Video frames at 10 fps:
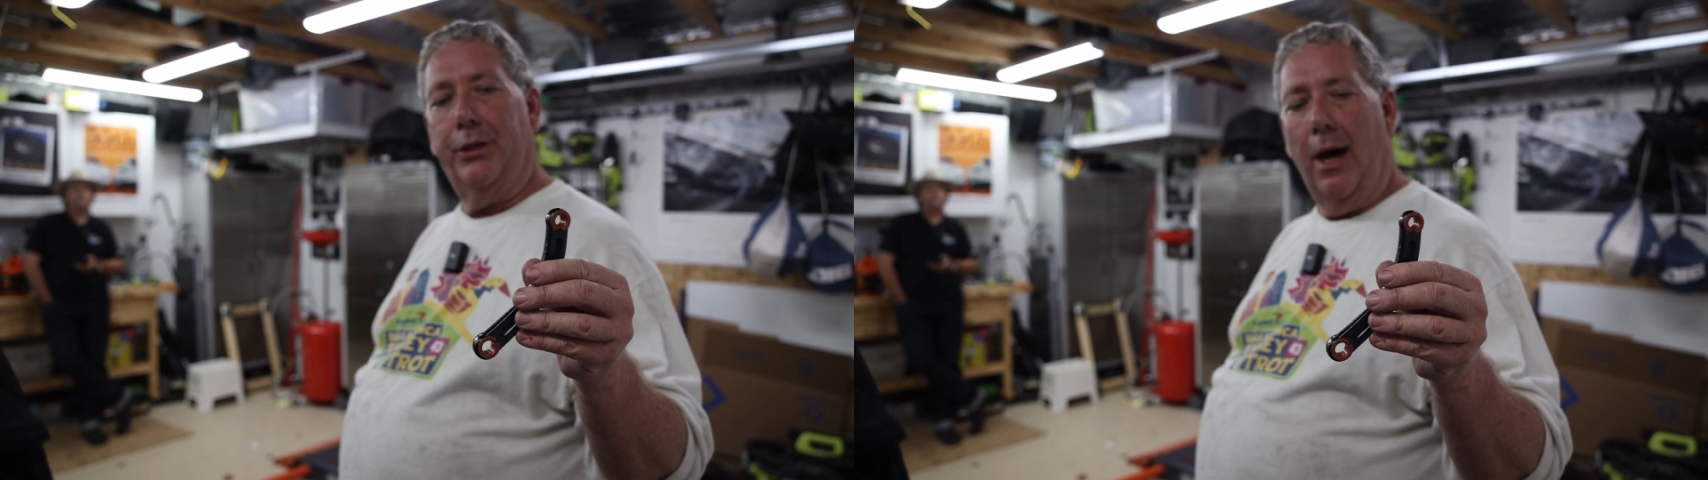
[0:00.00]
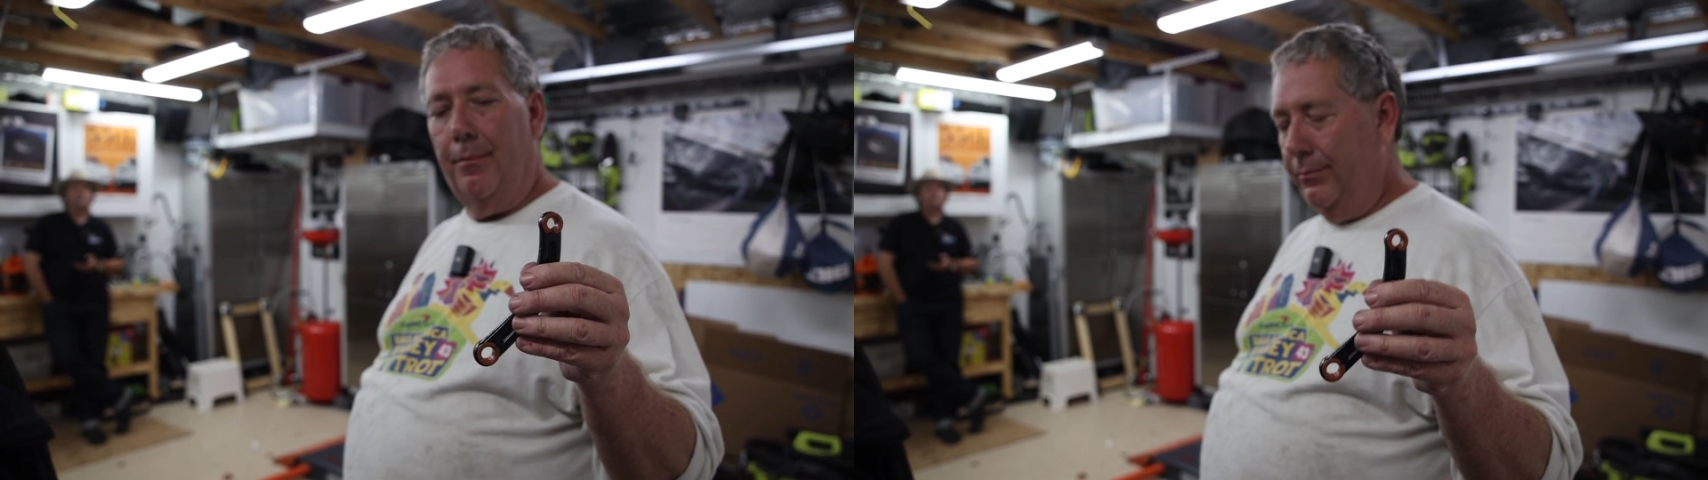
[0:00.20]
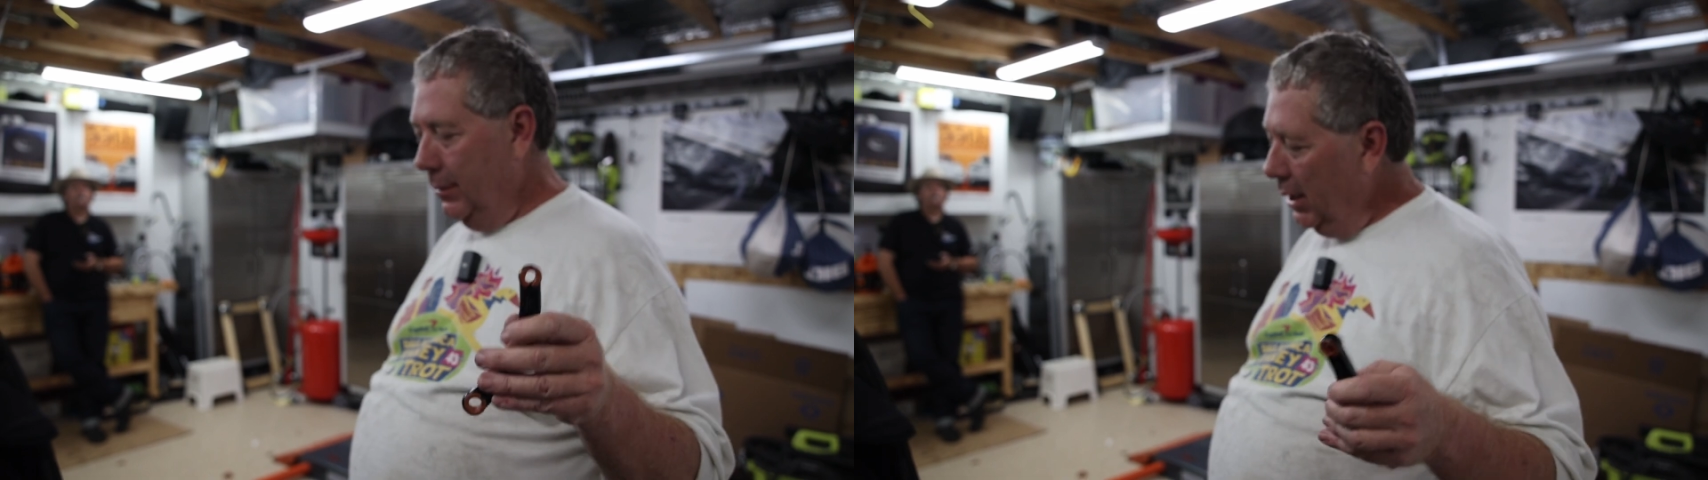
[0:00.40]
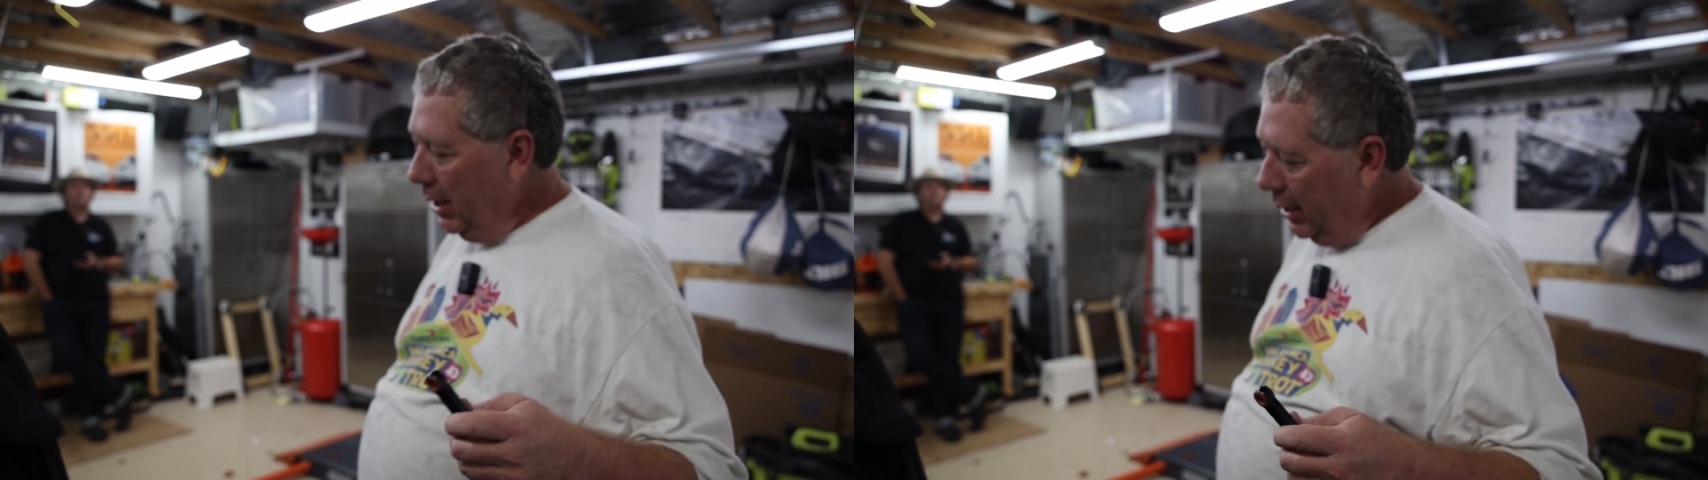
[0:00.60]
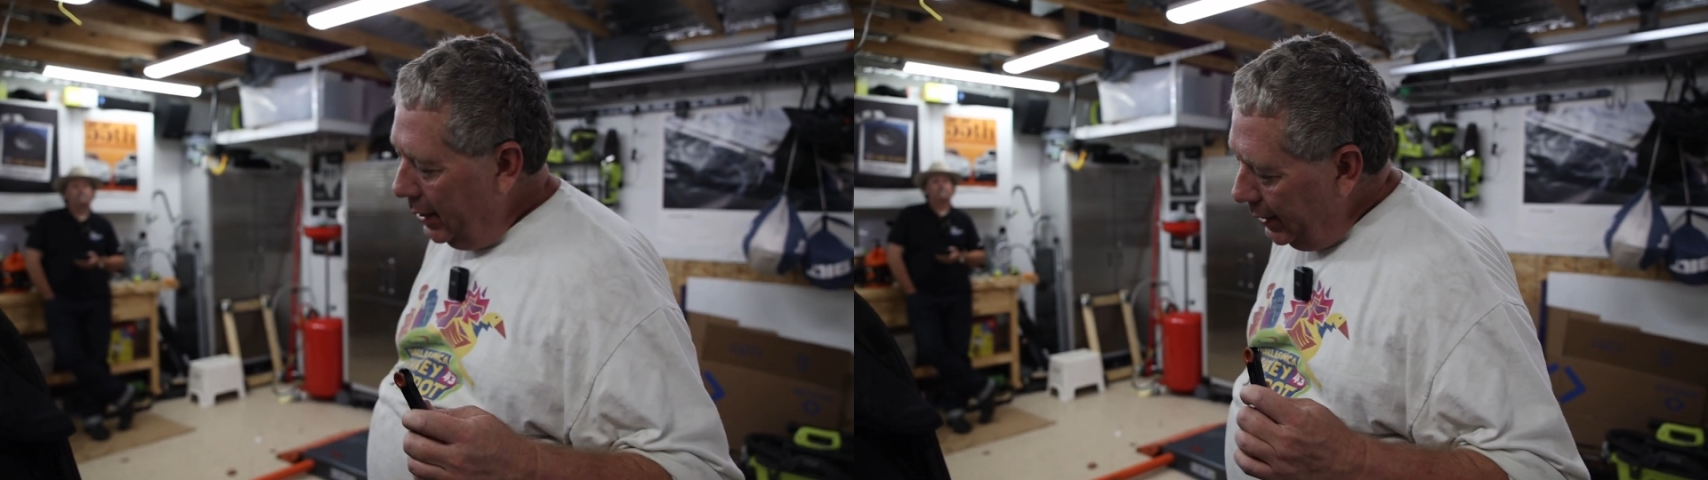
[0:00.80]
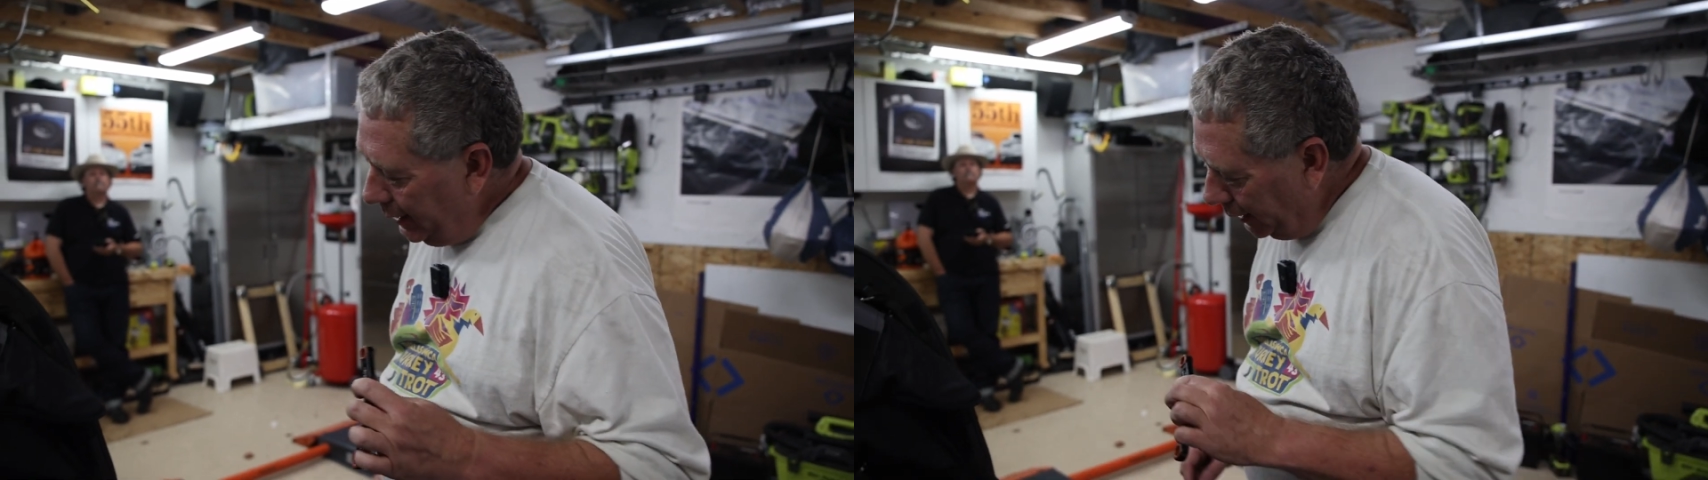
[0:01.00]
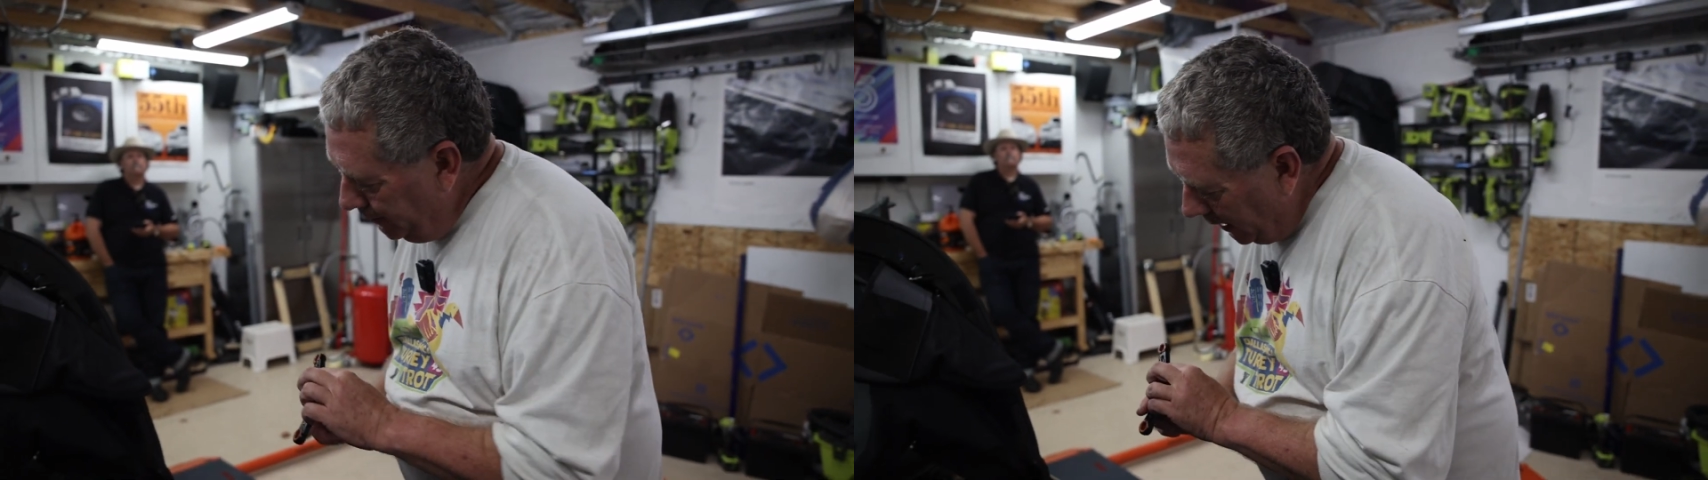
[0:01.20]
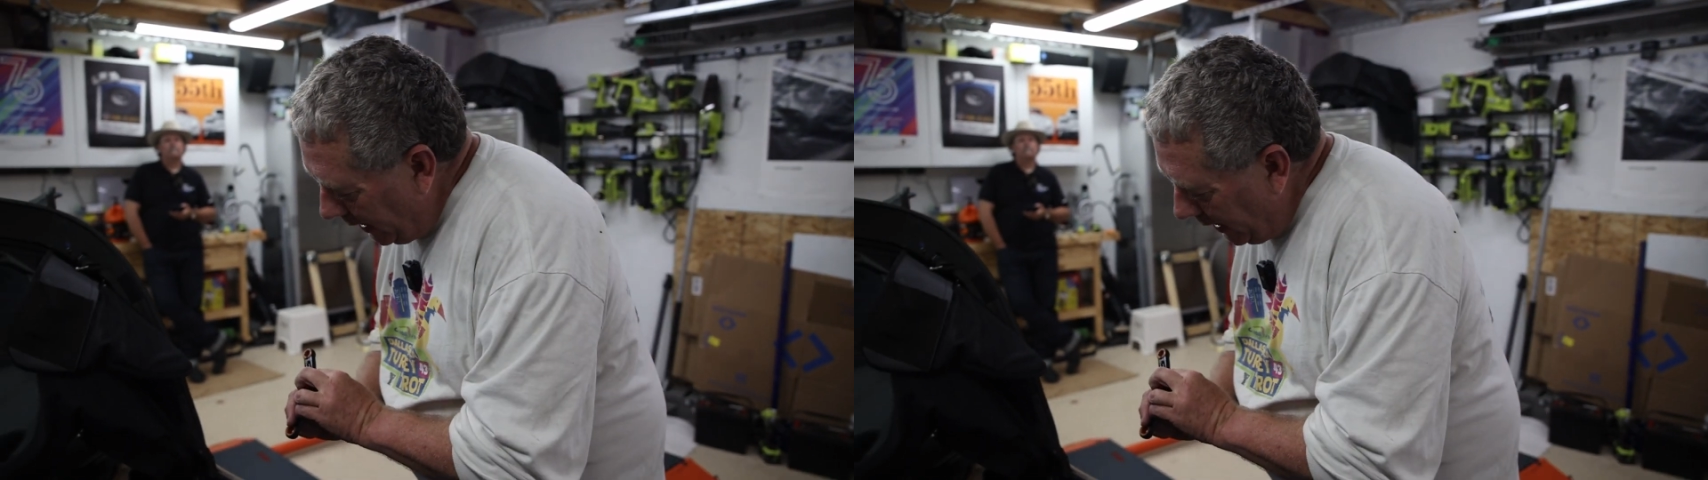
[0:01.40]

top. Now you may